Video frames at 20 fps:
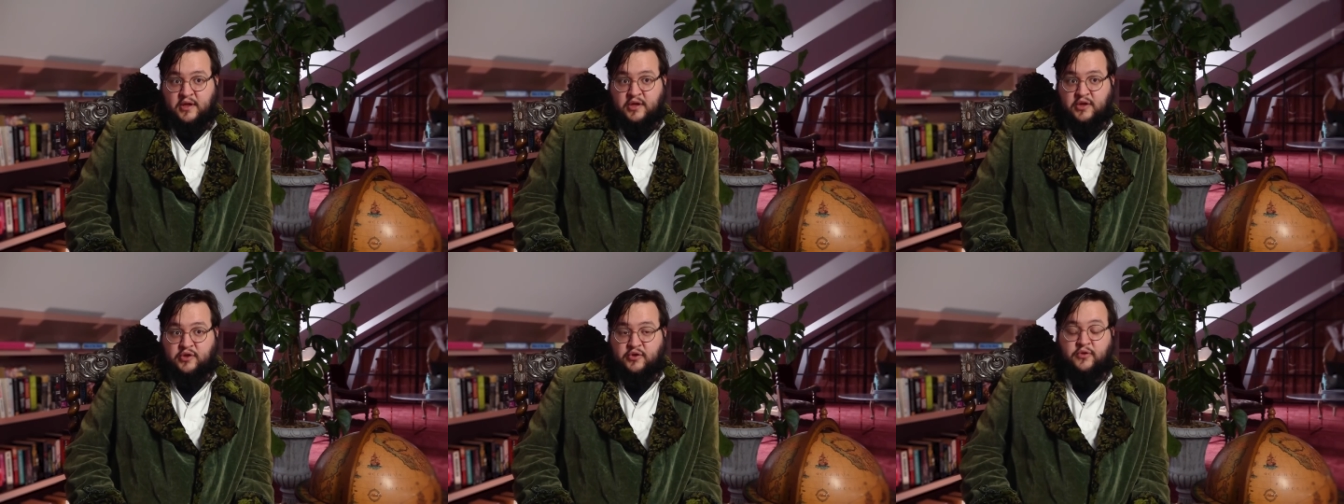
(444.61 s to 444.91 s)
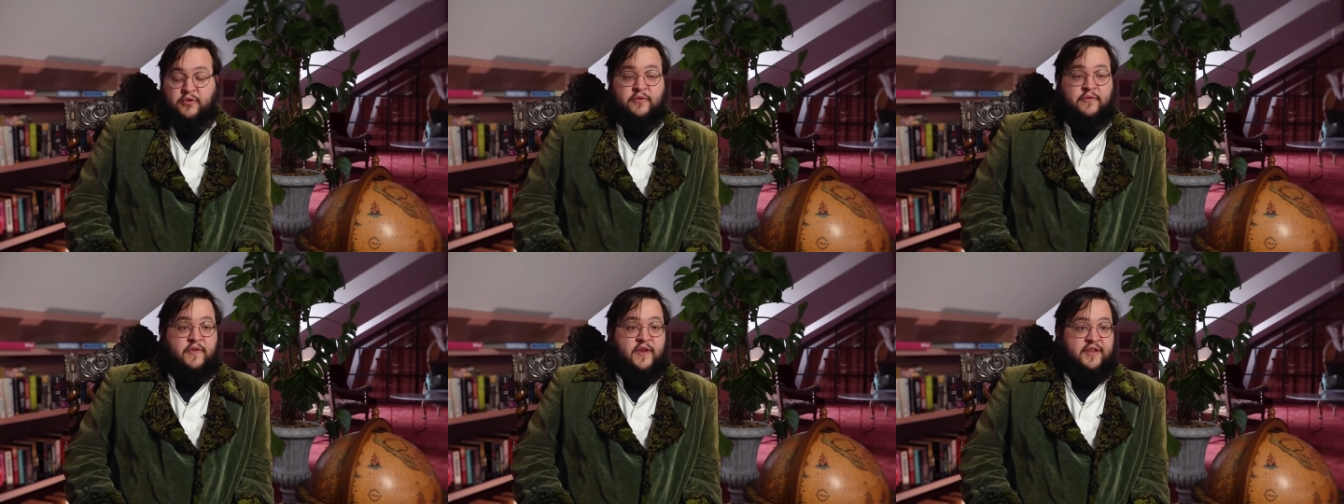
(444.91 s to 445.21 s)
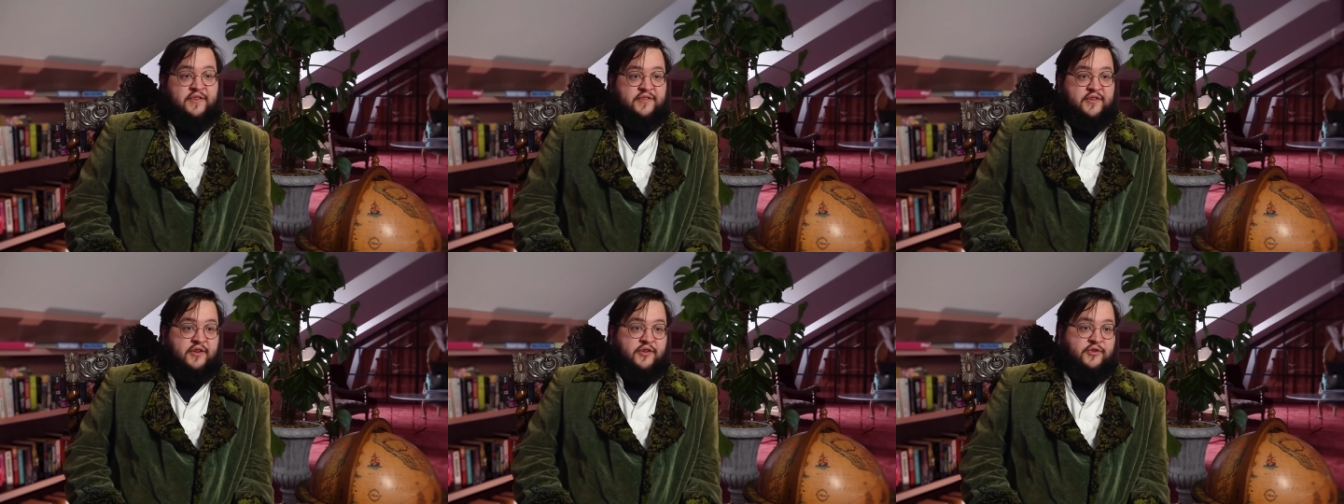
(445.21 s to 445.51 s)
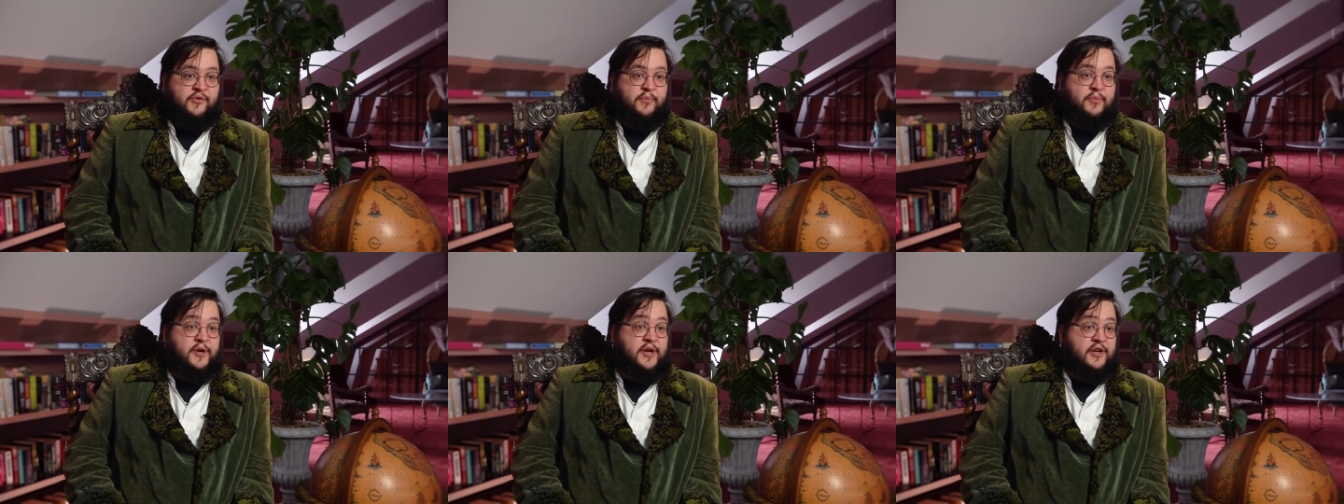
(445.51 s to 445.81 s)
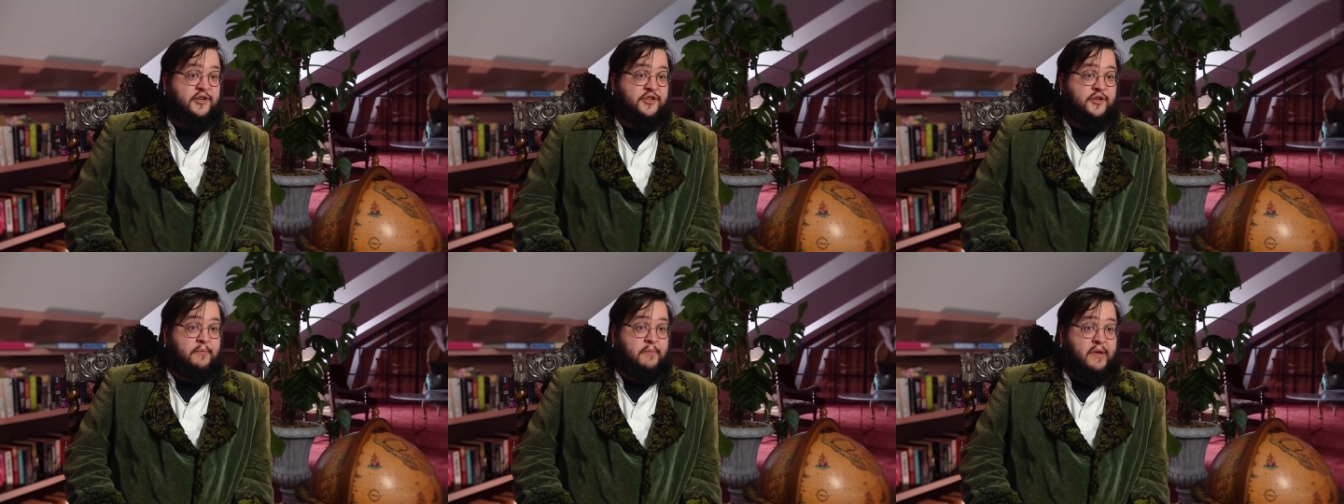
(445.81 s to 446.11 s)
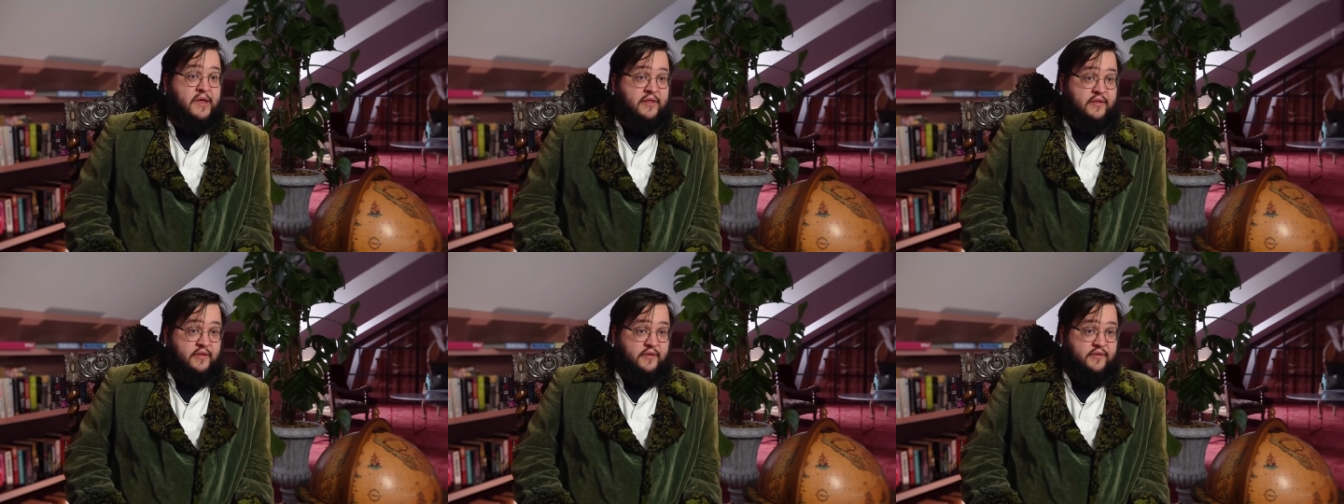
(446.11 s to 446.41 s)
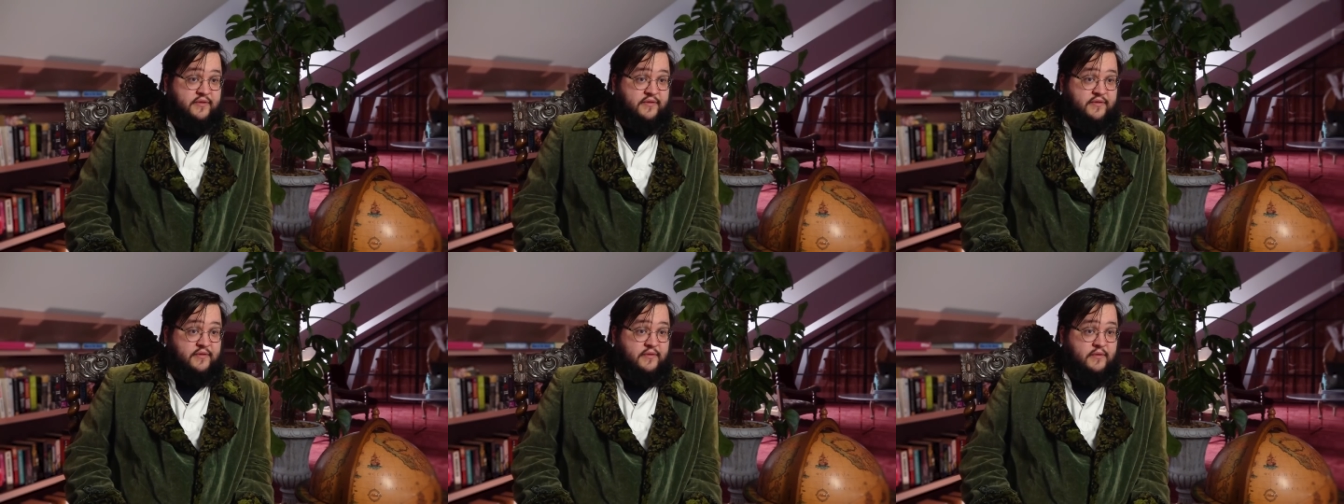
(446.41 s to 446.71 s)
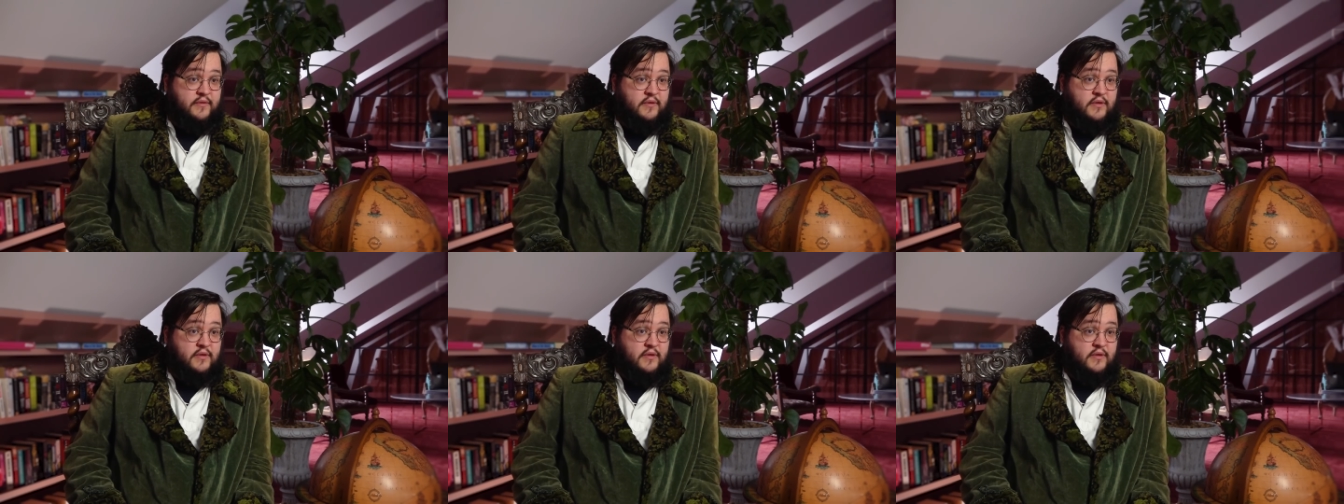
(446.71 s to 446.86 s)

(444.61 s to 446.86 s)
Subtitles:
to invest into production methods.